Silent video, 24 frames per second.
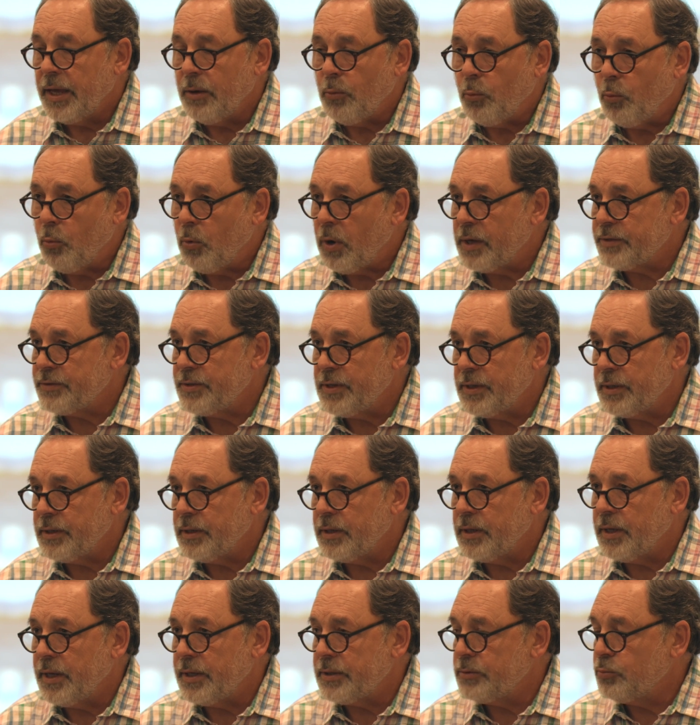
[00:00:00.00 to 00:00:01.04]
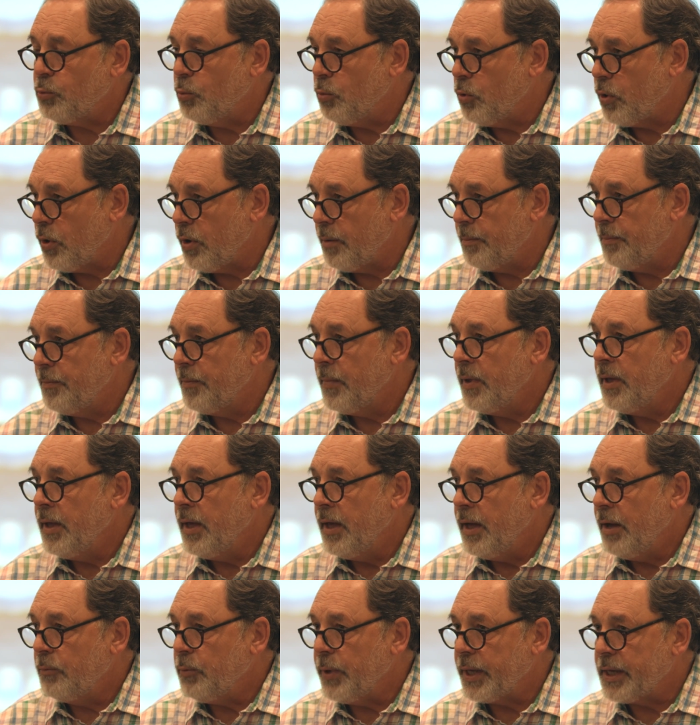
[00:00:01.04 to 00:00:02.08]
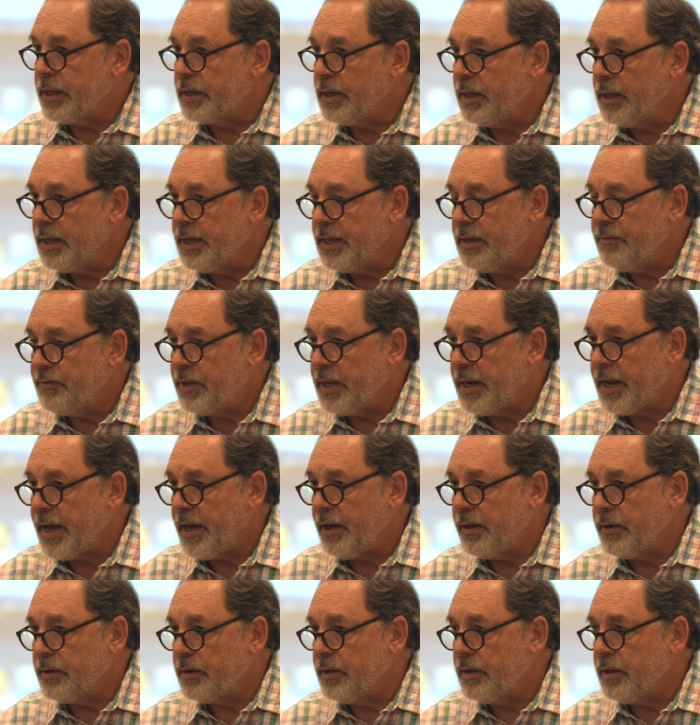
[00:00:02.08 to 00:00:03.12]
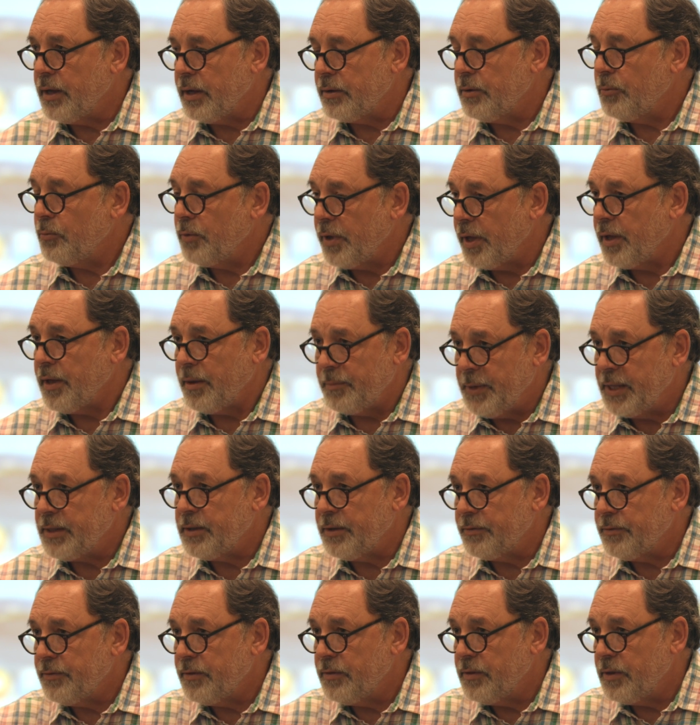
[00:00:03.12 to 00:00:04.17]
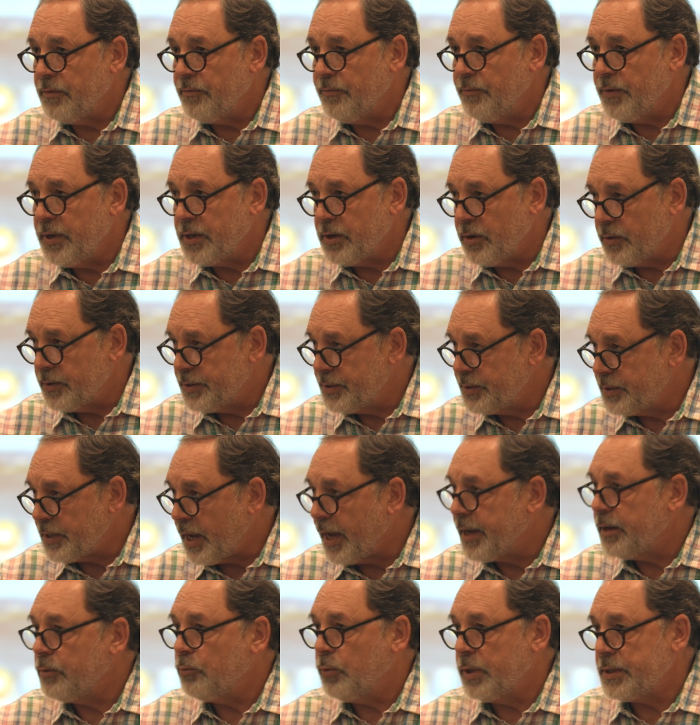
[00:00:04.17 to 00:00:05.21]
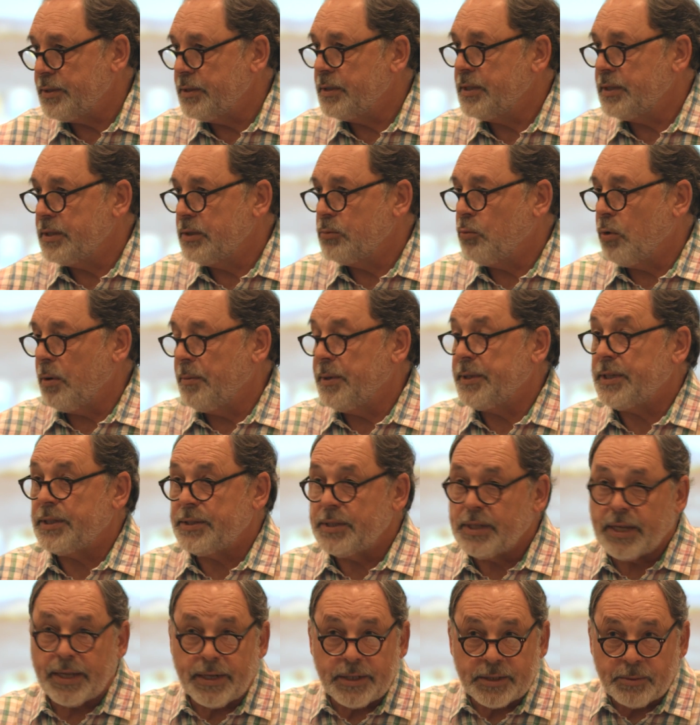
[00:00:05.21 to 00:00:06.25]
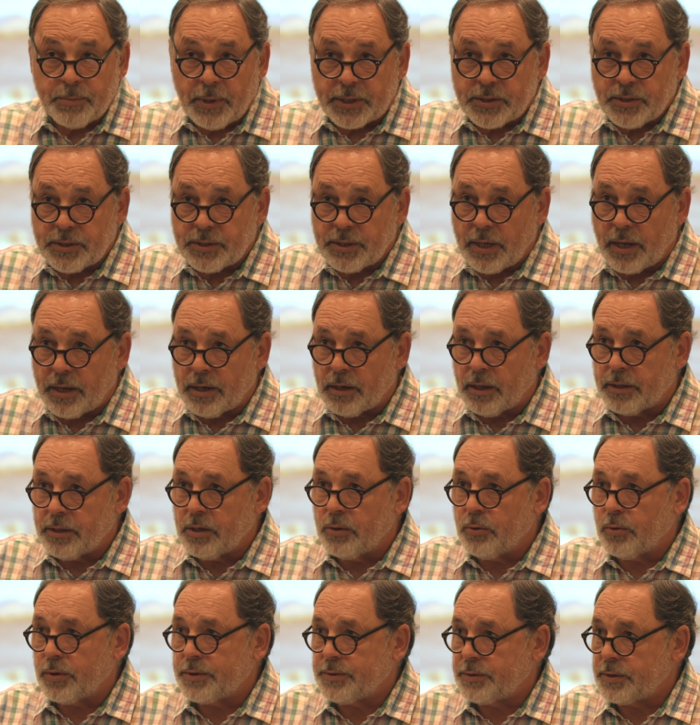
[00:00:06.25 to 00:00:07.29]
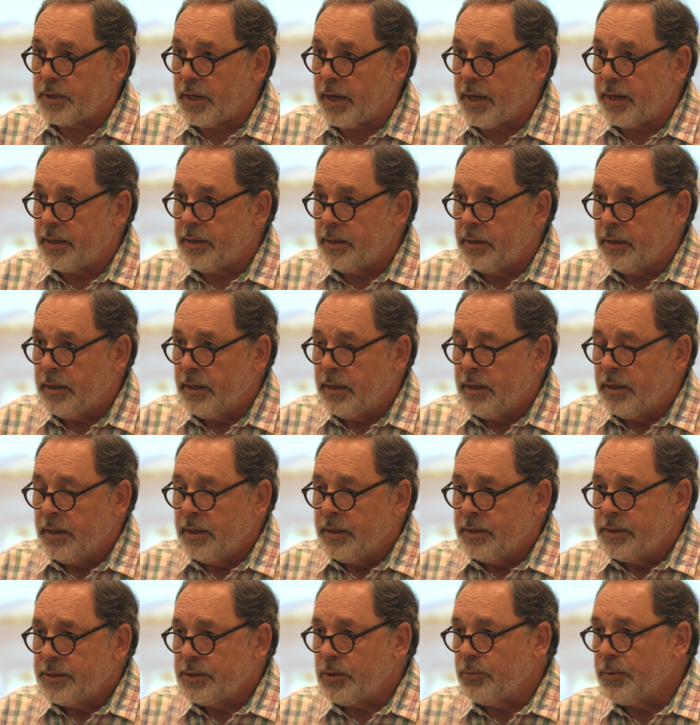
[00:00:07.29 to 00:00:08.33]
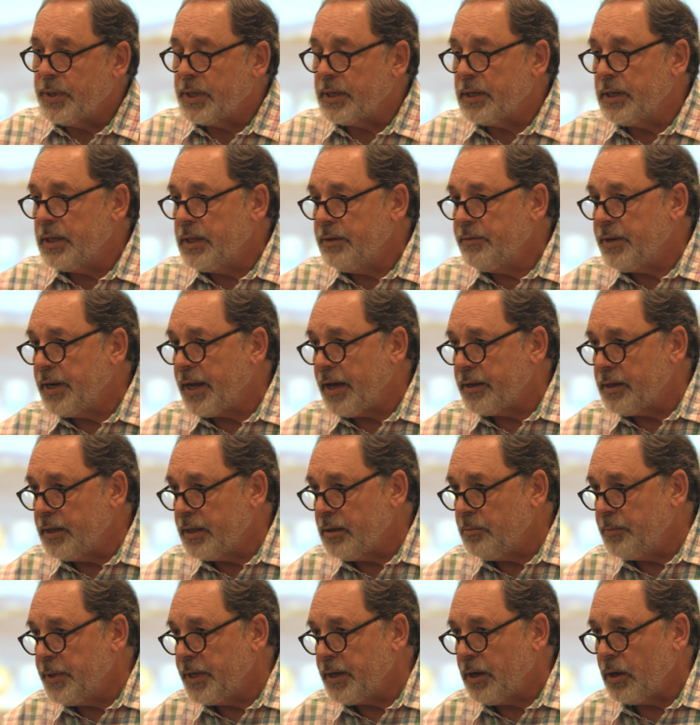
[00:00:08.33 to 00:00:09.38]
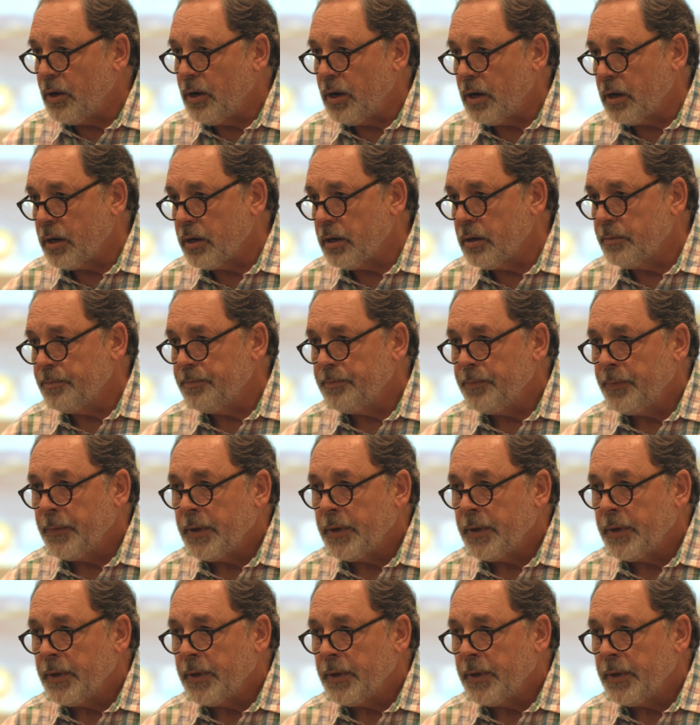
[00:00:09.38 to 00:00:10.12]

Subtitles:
It wasn't as warm. We could leave it out. The vineyard site wasn't as warm. It doesn't get as much sun on the north side. So we could leave it out a little bit longer